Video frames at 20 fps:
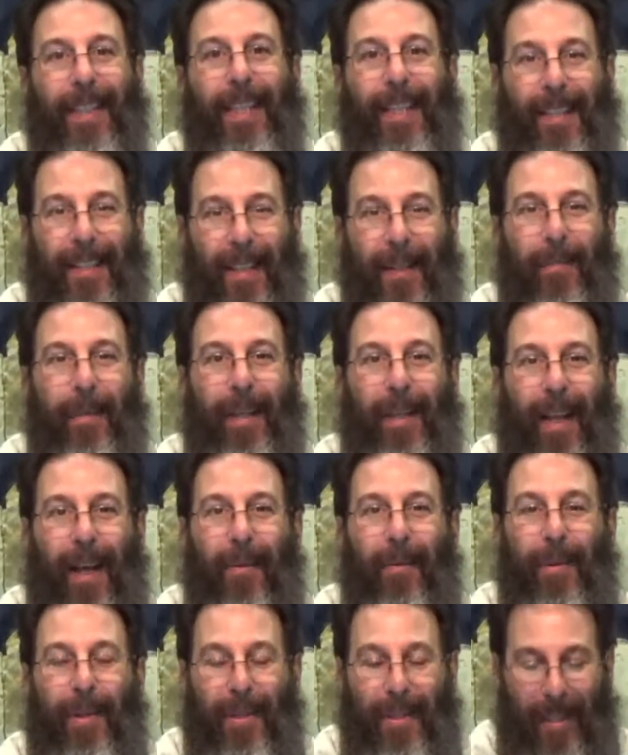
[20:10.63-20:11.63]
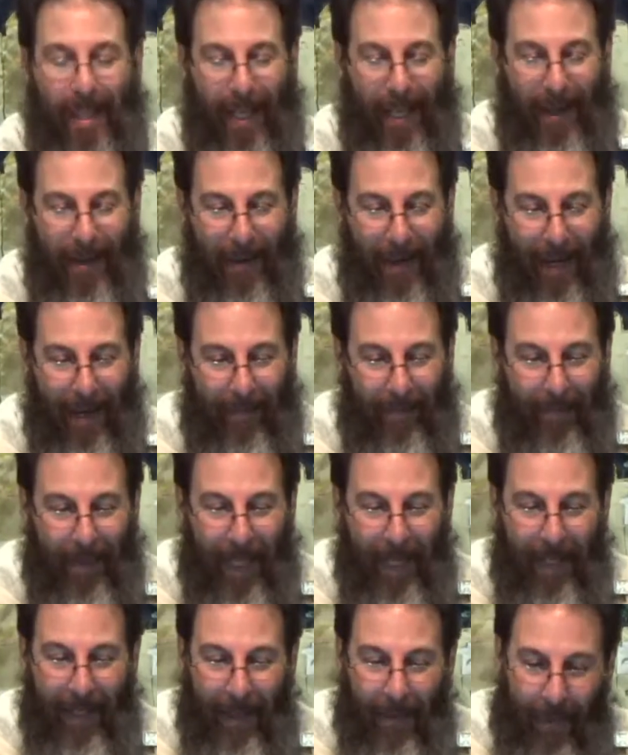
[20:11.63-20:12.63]
It's going to be a lot worse later on.
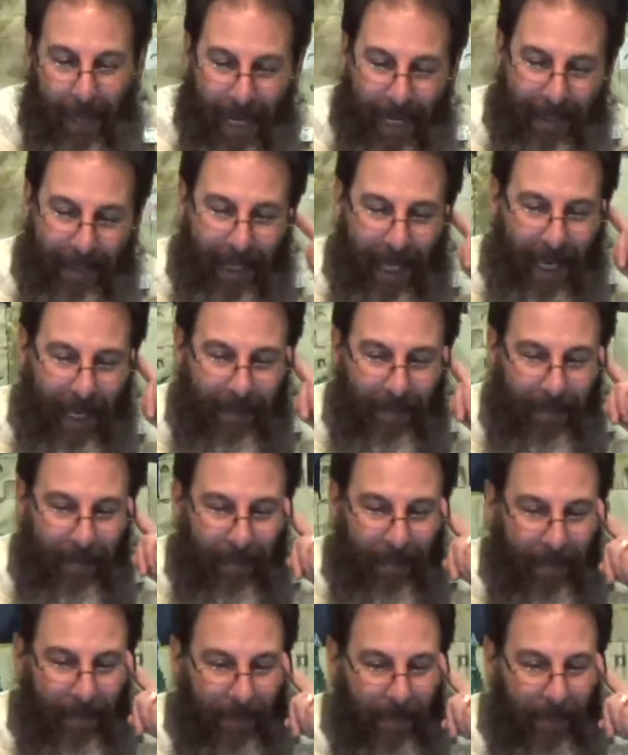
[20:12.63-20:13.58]
Now, why is that